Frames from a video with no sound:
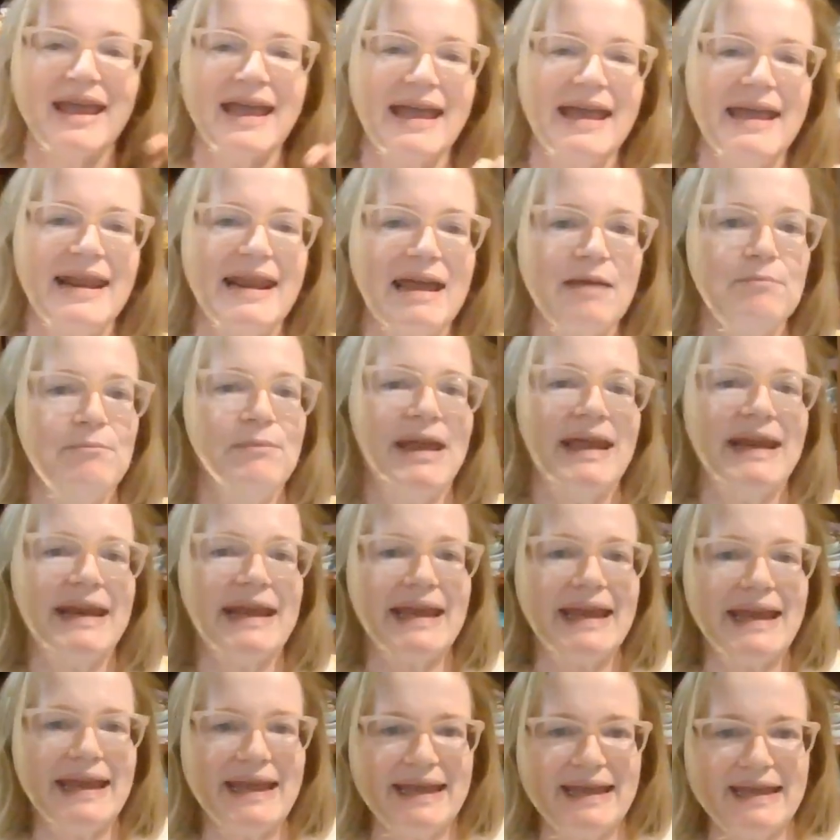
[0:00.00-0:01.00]
And I made
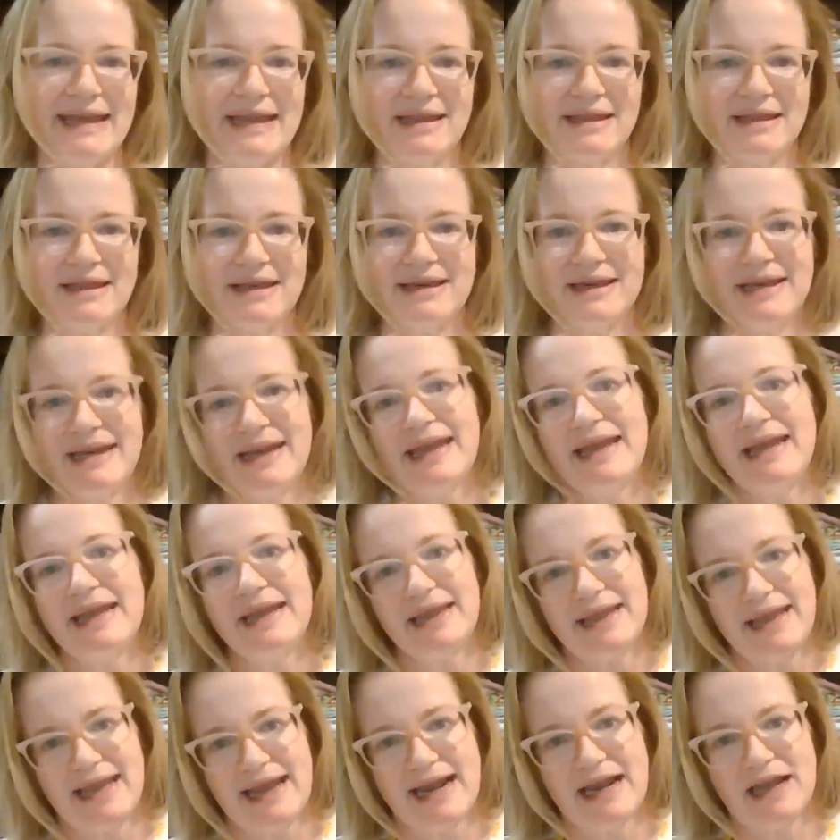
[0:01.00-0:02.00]
it in the
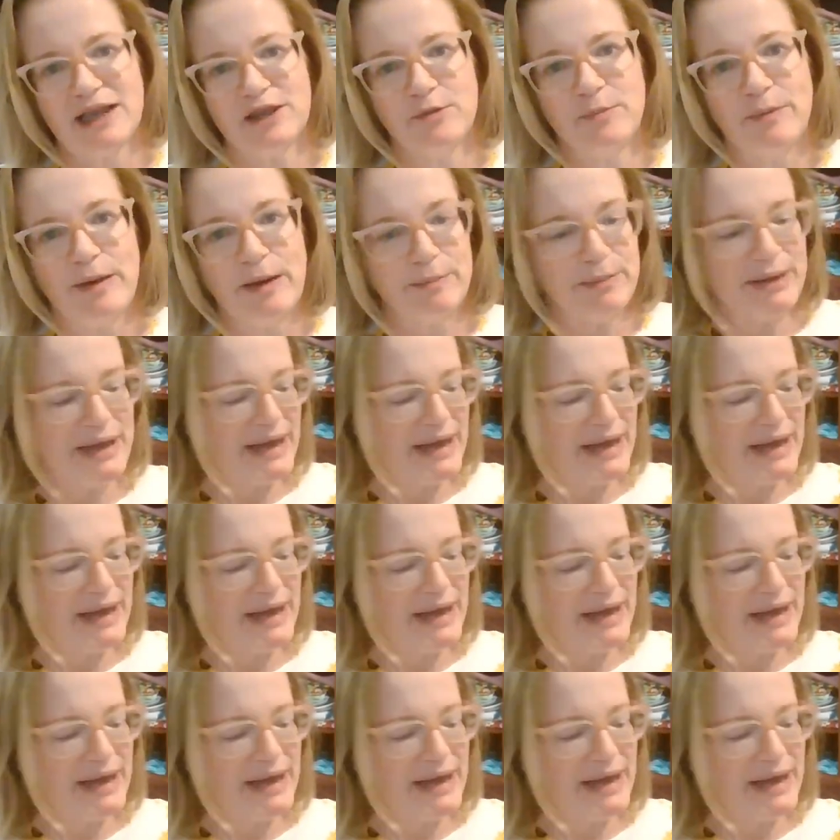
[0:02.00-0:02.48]
knee length. But